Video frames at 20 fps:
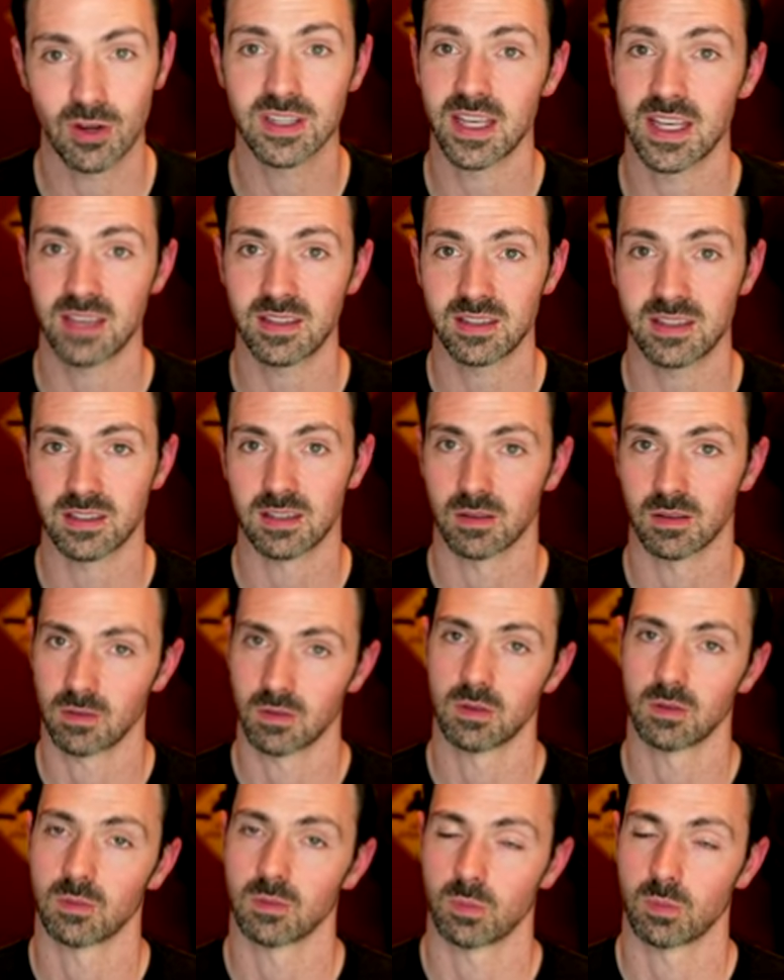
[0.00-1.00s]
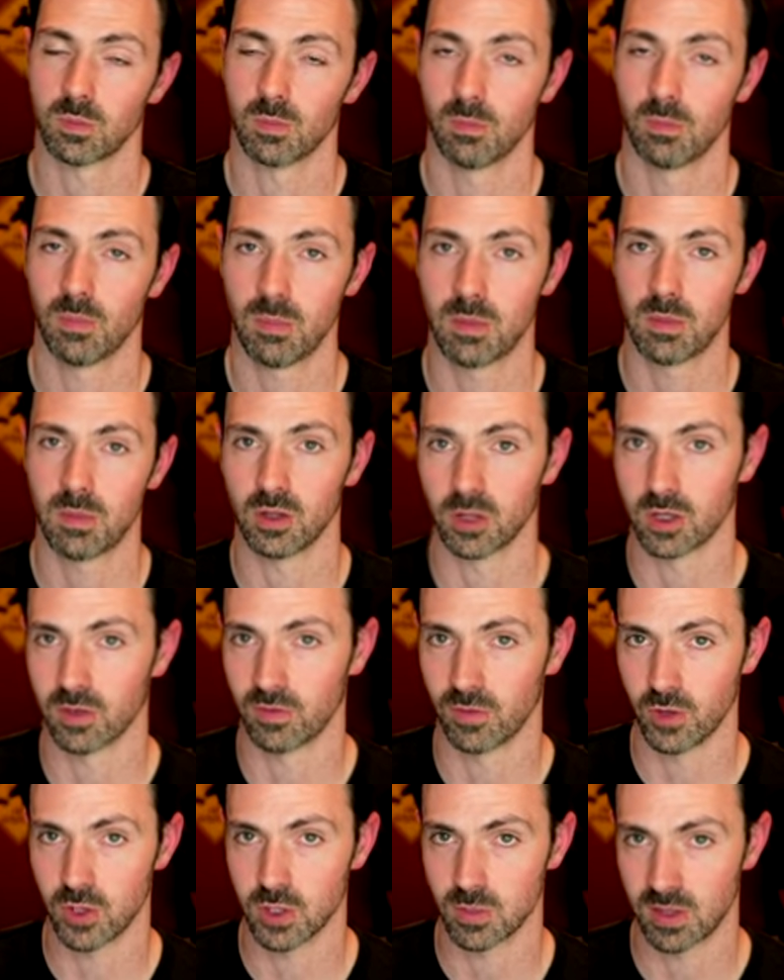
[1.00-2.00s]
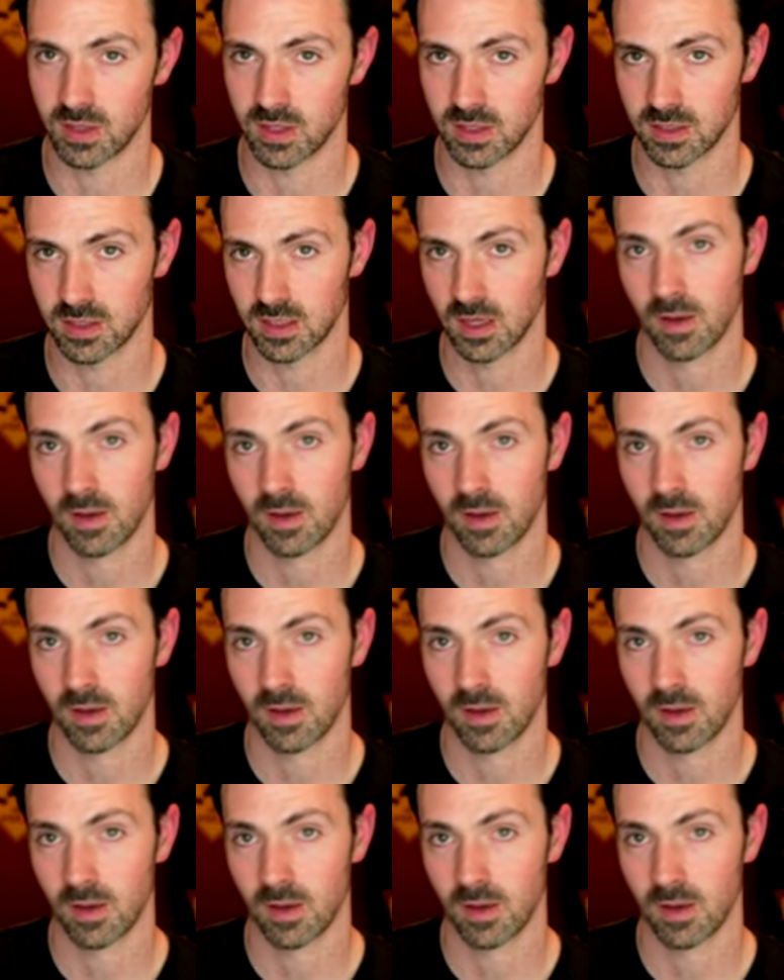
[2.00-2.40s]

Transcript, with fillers: S, maybe a little confusion about this,